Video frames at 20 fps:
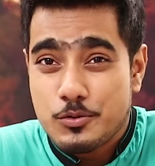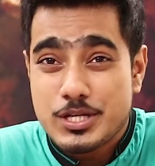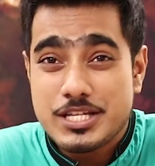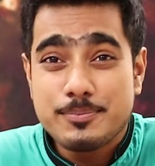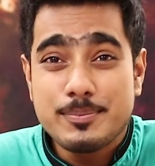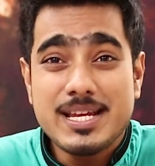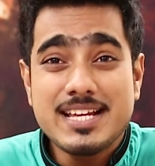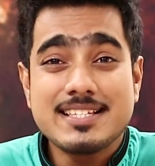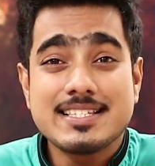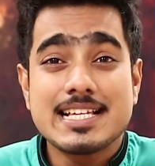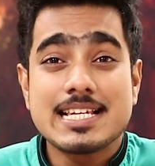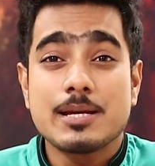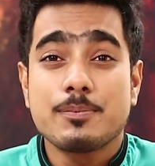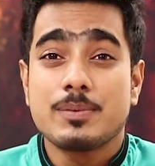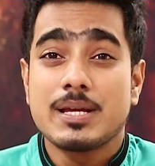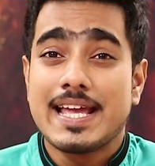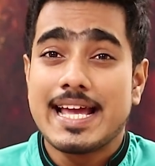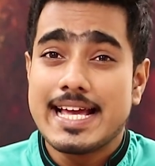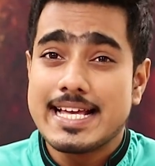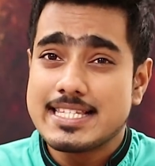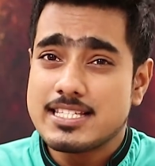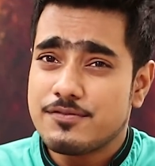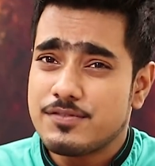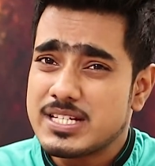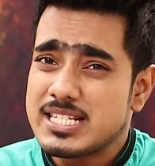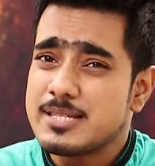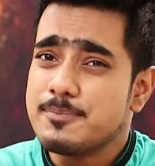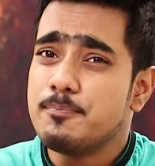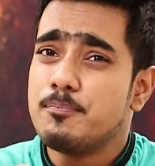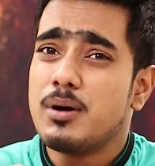which makes it appear as if
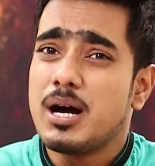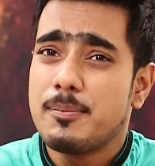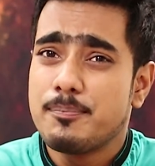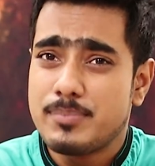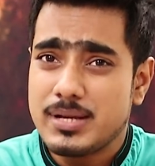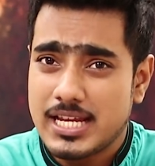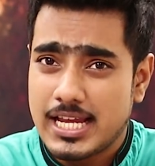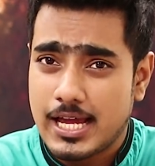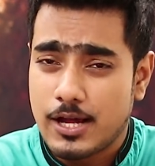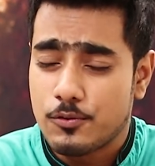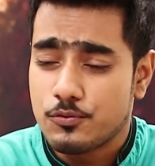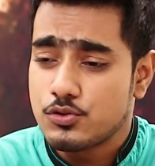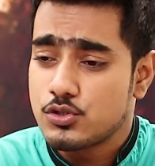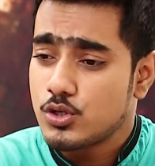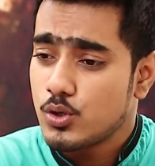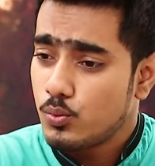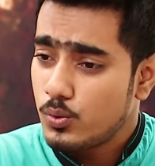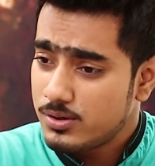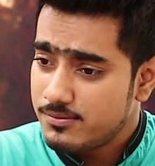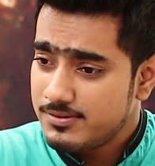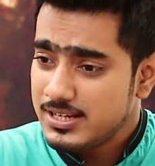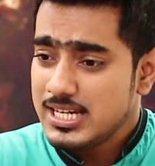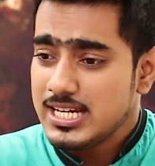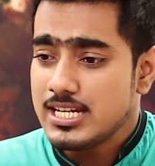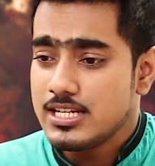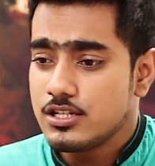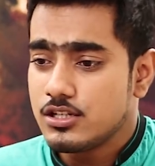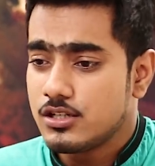it's bumping out. So what we need